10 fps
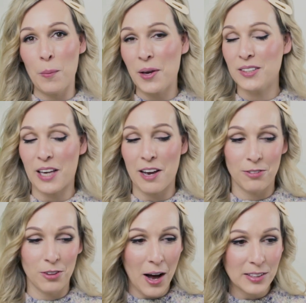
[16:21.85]
because I have
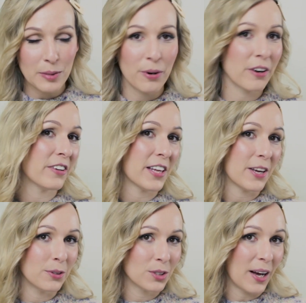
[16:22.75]
lots more
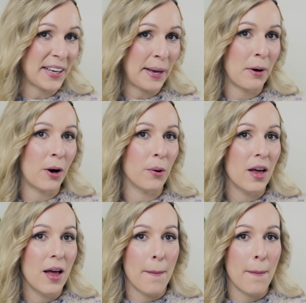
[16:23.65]
videos talking about